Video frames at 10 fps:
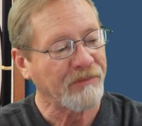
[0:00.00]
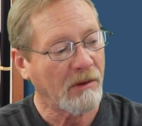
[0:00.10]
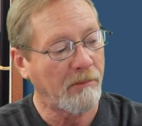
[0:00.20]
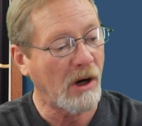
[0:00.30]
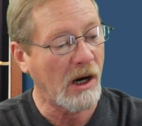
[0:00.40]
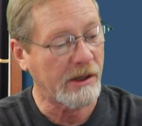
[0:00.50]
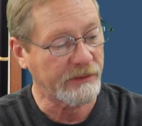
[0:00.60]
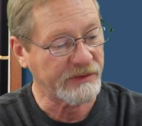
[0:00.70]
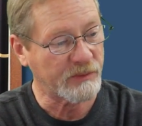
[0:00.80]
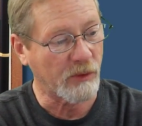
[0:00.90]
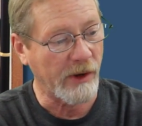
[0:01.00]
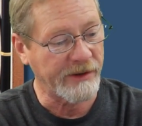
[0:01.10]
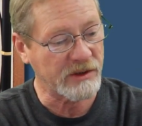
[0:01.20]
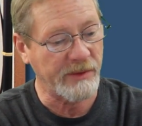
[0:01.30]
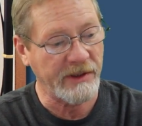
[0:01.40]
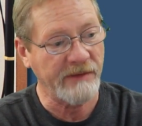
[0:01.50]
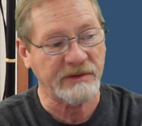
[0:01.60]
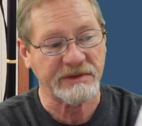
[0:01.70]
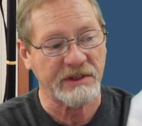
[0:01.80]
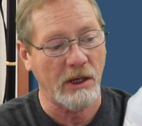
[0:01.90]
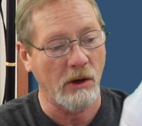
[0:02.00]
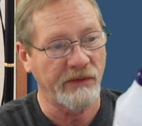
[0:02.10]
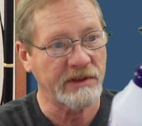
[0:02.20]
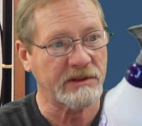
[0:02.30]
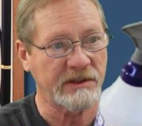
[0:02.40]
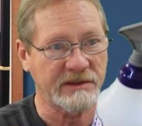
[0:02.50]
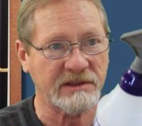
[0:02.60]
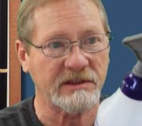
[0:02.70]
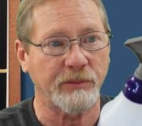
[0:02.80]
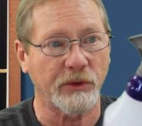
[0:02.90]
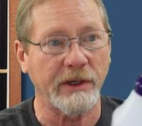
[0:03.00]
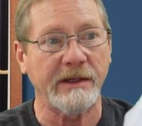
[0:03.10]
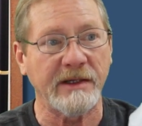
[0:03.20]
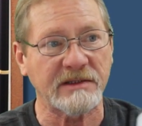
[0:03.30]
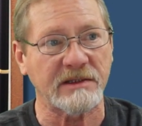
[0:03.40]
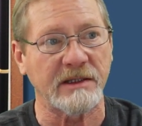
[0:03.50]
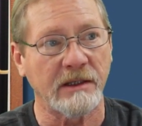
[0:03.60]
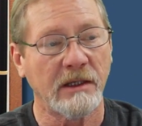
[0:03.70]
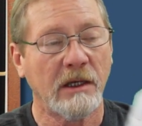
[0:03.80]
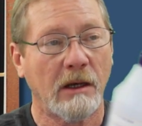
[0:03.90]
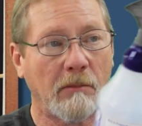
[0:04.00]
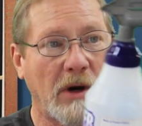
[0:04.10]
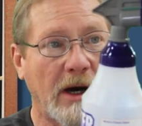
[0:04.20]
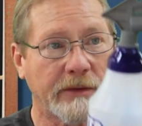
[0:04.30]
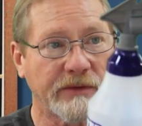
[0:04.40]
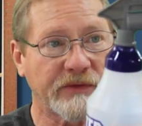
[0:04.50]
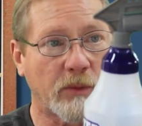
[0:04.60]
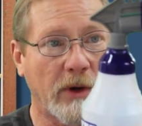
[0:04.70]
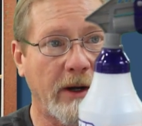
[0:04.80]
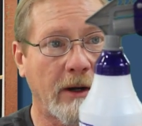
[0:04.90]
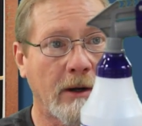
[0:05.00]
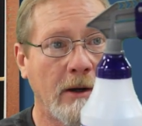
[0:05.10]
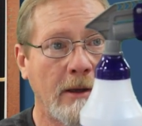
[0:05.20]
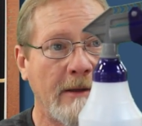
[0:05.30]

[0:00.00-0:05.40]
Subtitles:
bottle sprayers, but even so, this is a pretty decent bottle sprayer,